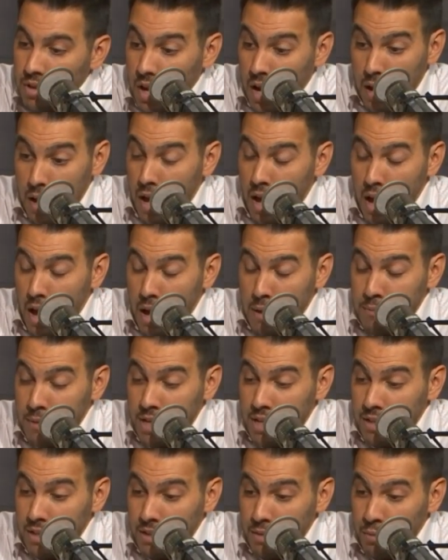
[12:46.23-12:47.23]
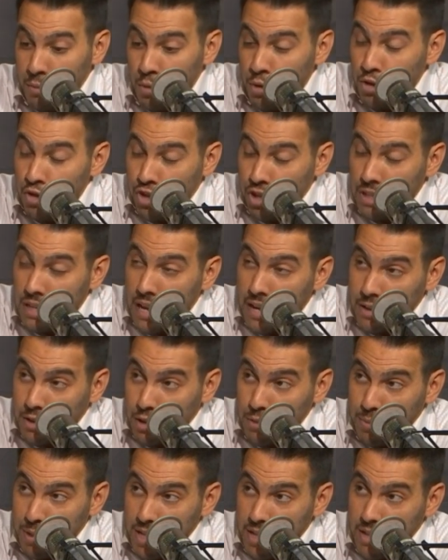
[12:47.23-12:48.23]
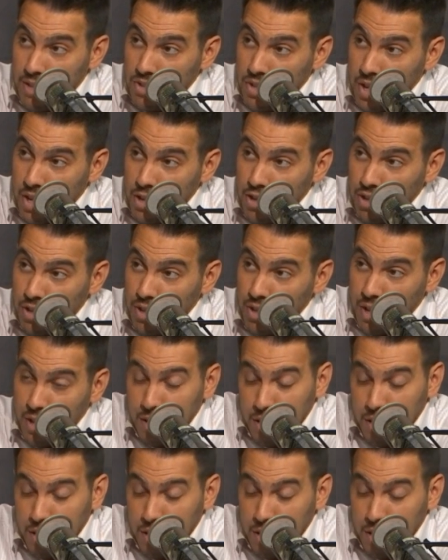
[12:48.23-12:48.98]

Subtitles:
I mean, wouldn't you like to be his agent